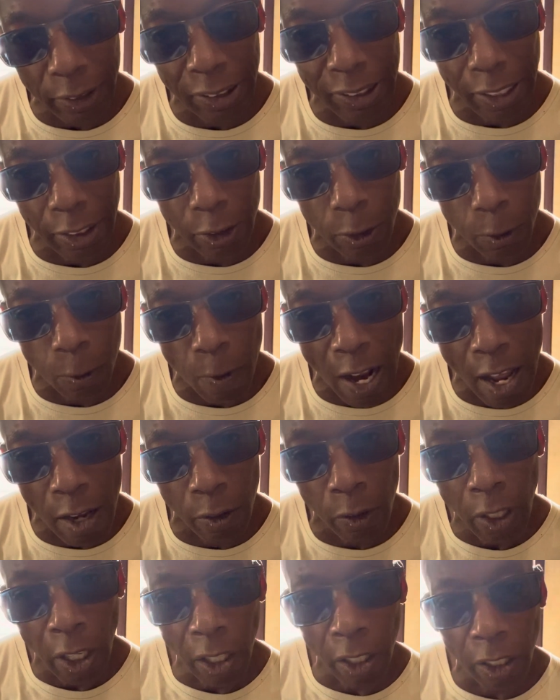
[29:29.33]
sits
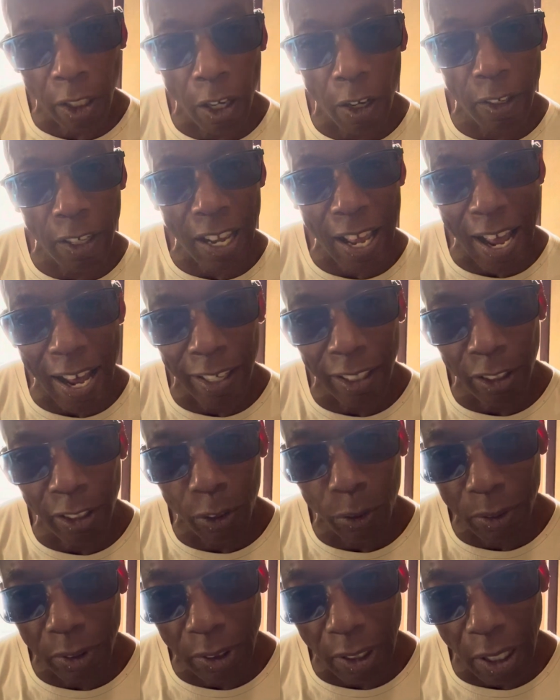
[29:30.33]
around learning how to
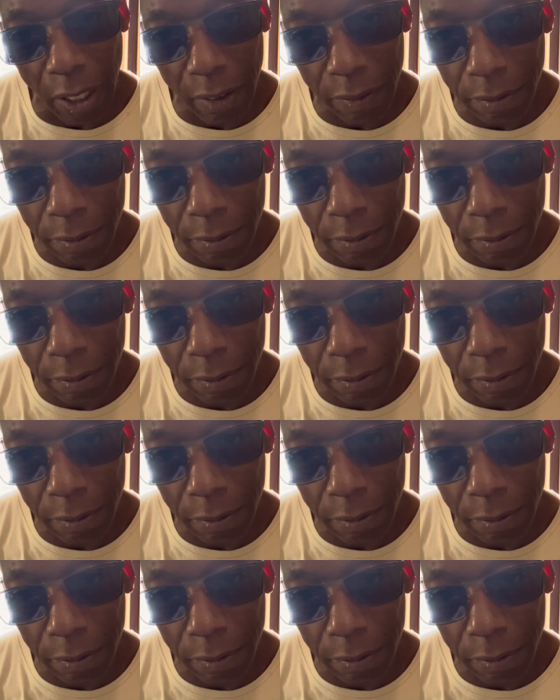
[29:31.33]
do stuff